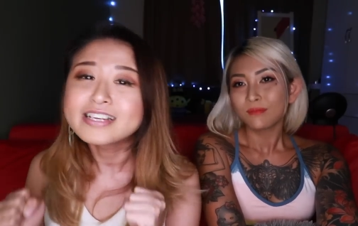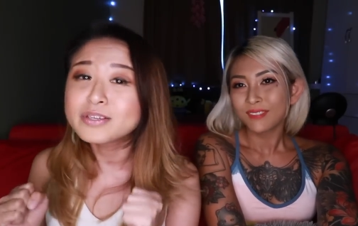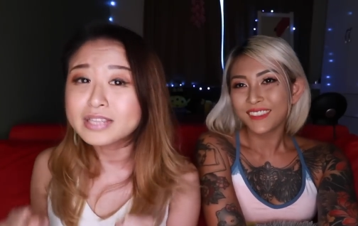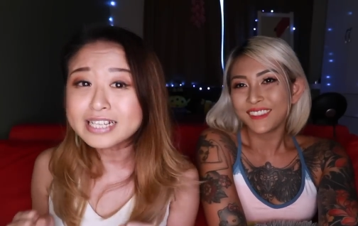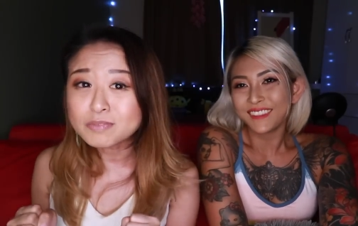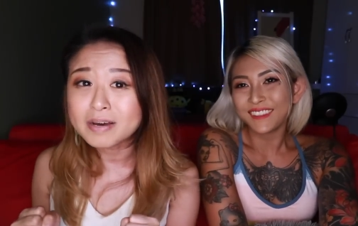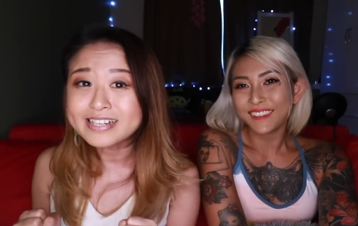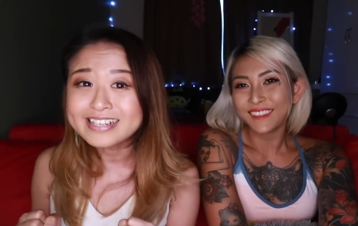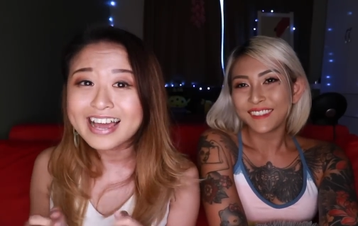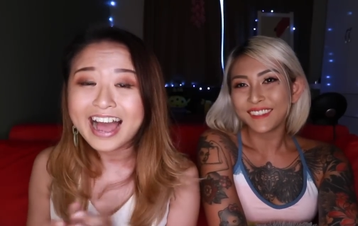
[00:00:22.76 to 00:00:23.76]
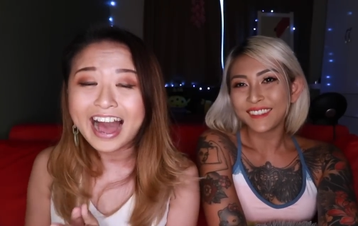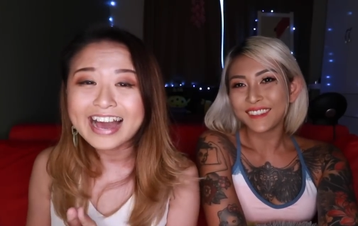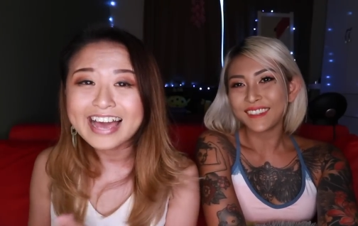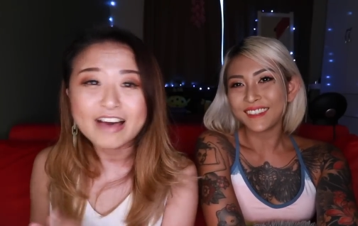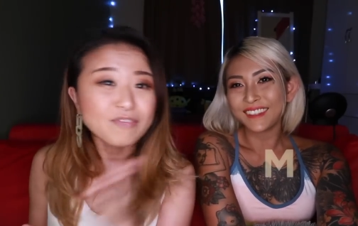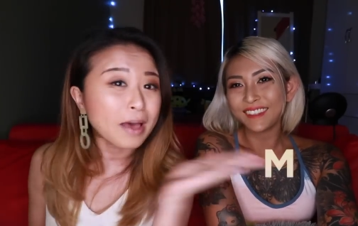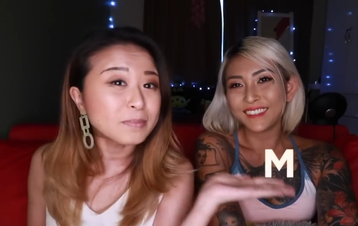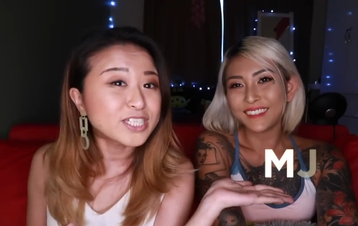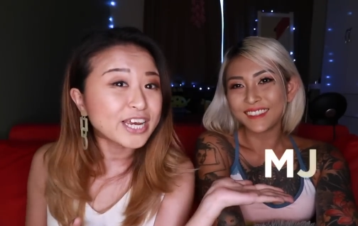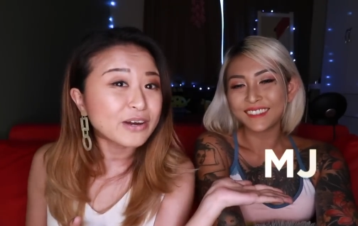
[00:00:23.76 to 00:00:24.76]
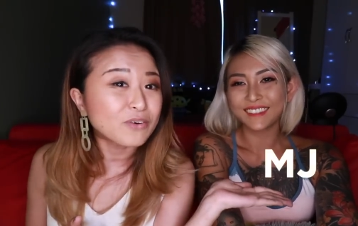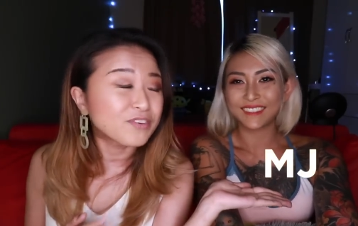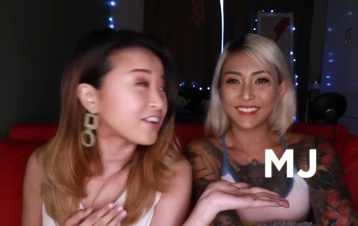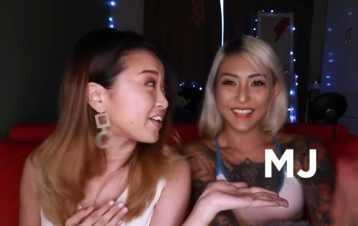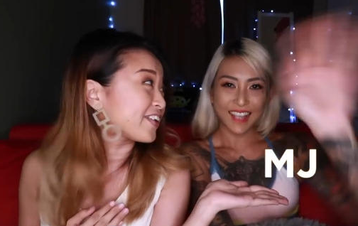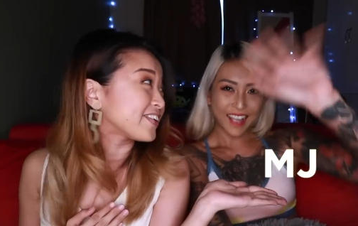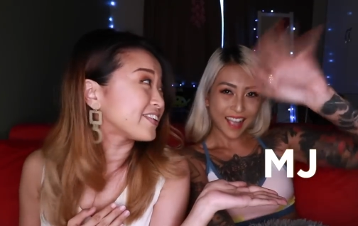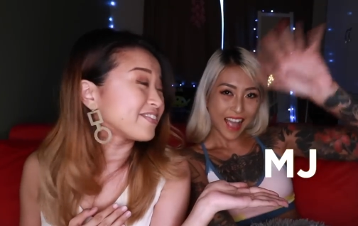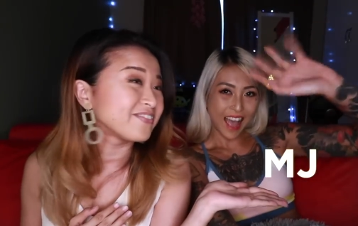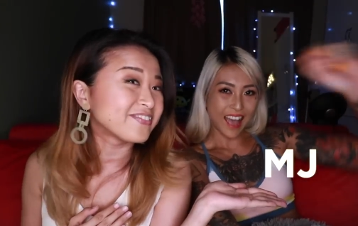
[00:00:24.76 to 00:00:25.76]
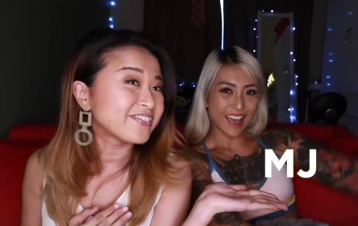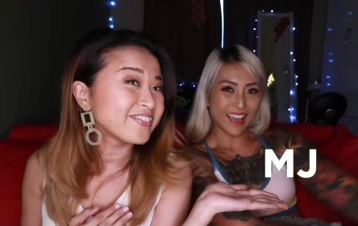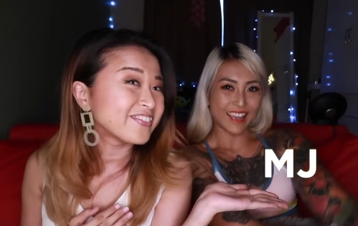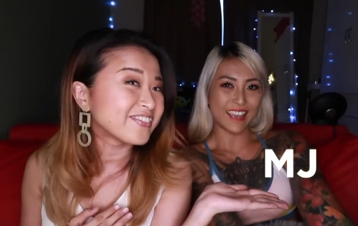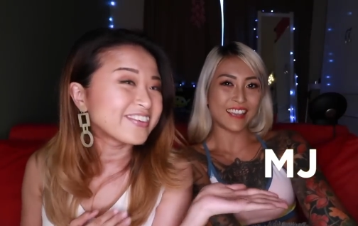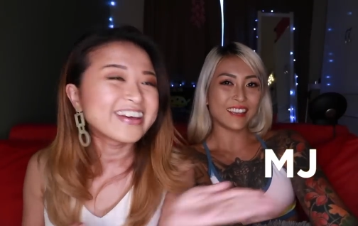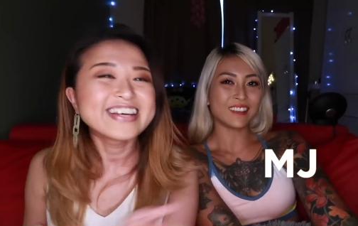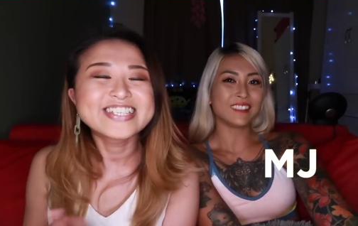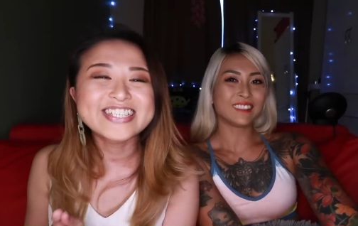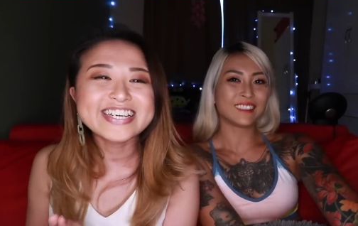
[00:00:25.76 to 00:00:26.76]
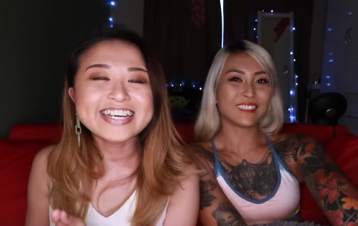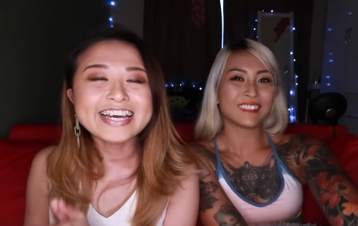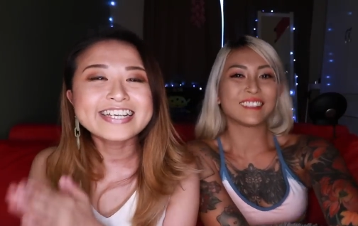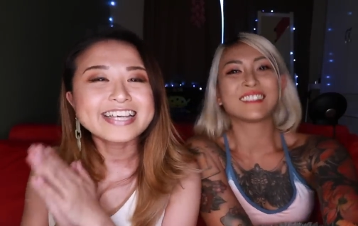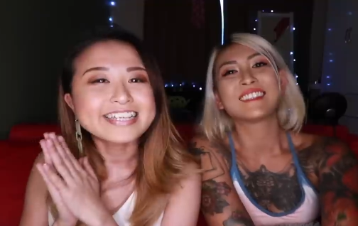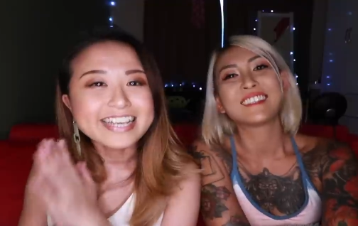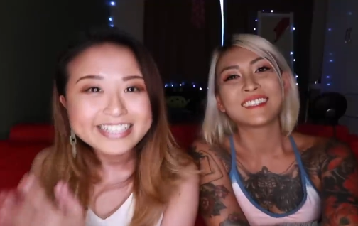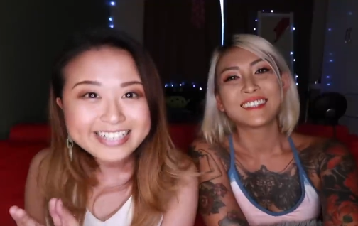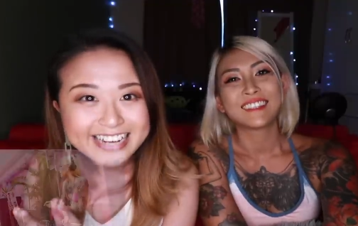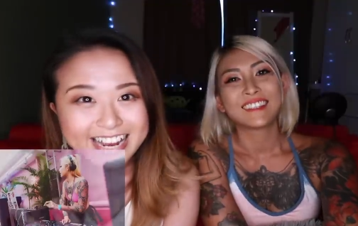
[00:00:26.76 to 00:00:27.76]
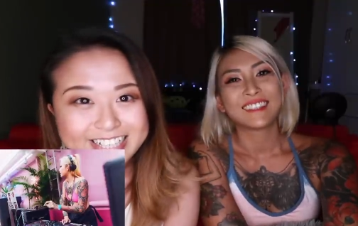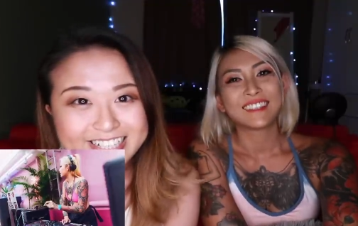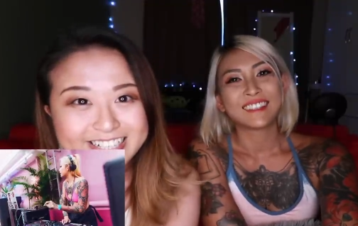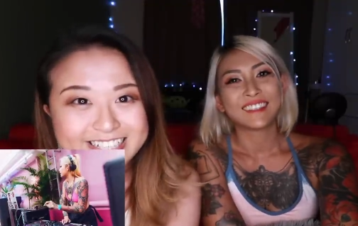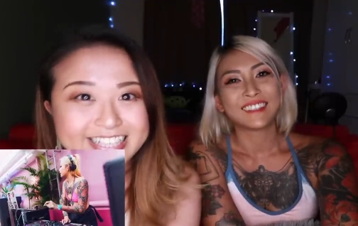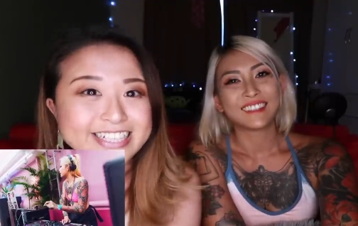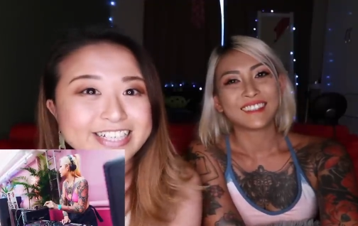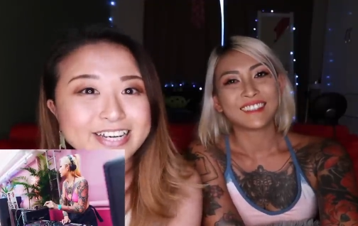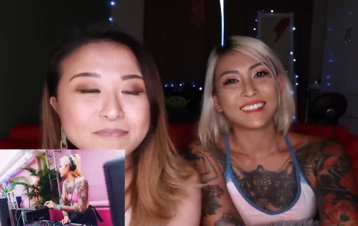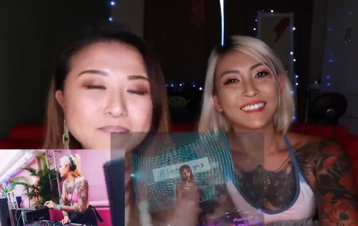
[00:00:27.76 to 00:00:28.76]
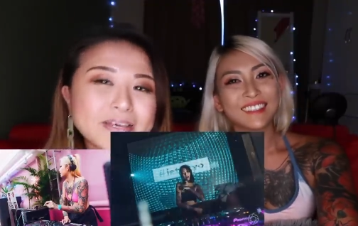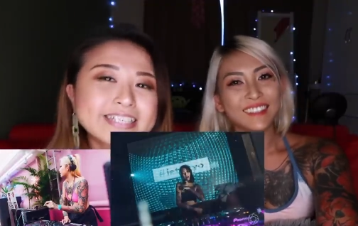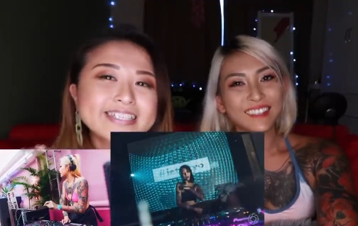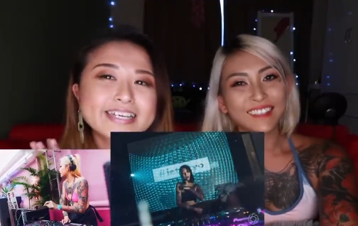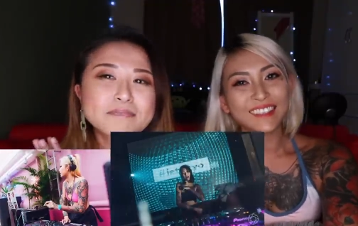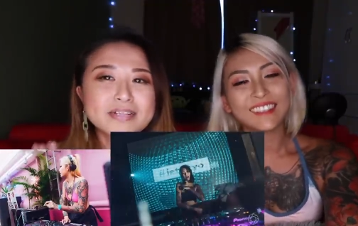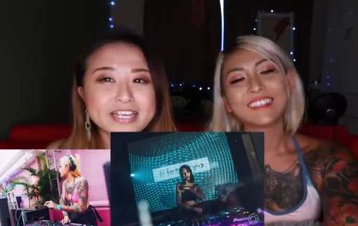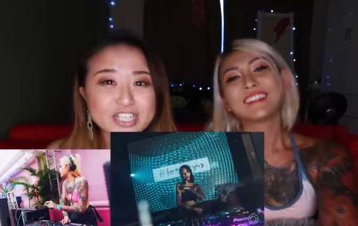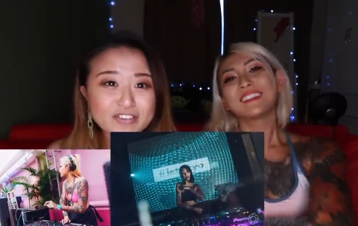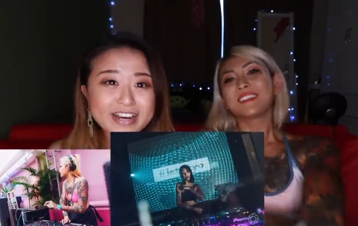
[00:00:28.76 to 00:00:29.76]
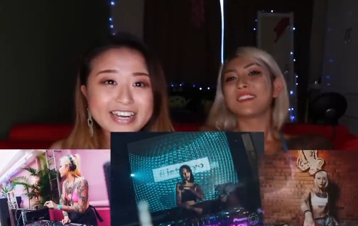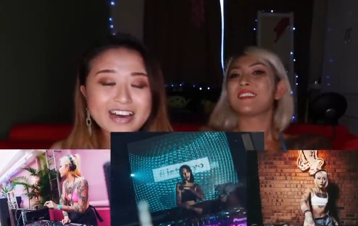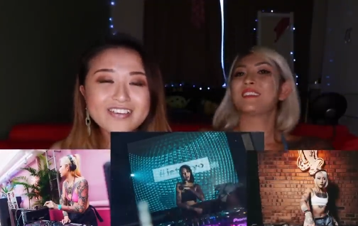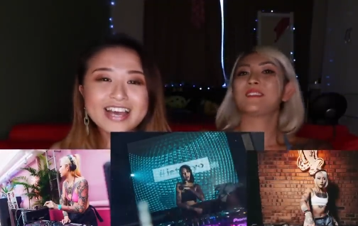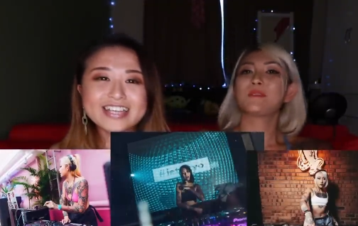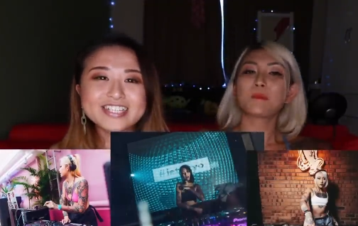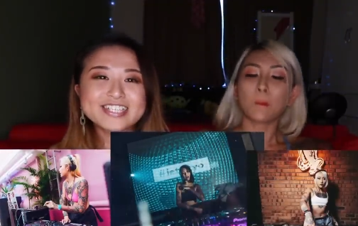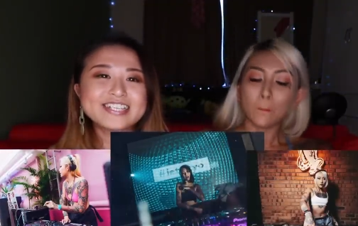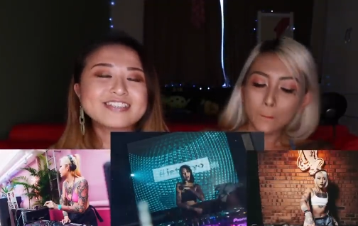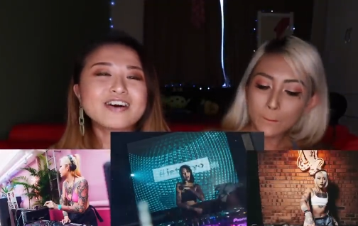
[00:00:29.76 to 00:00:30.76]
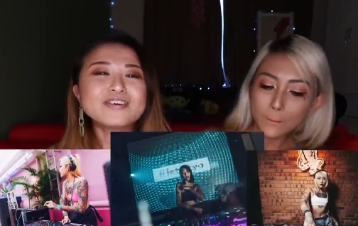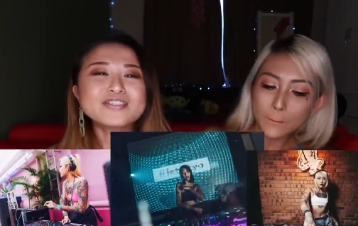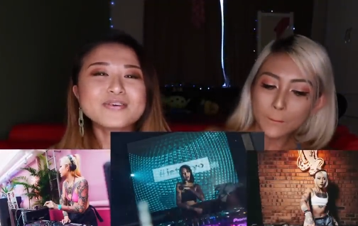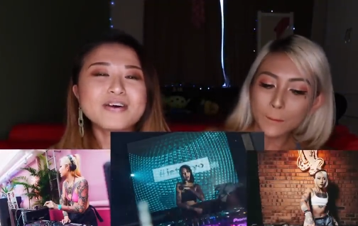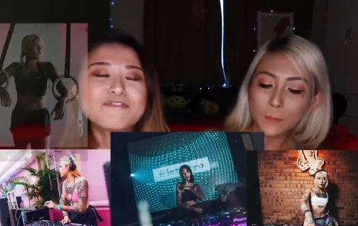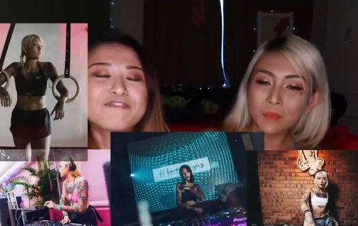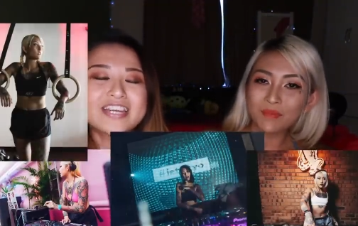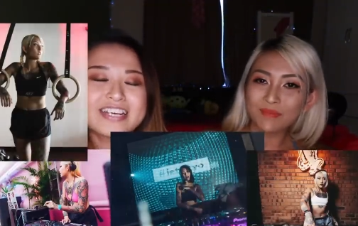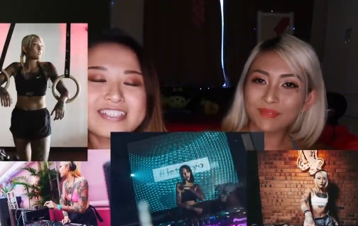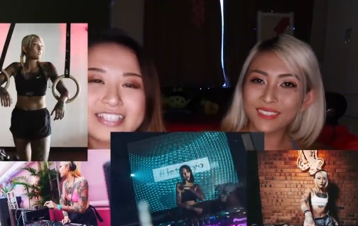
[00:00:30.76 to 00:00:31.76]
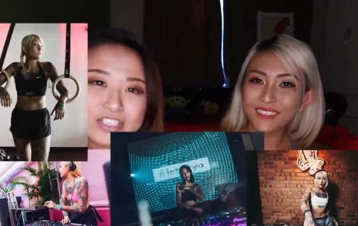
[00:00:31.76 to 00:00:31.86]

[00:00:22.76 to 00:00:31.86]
Speaker 1: So this month, I have MJ over here. Hi. She is an international DJ based in Malaysia right now and she is also a fitness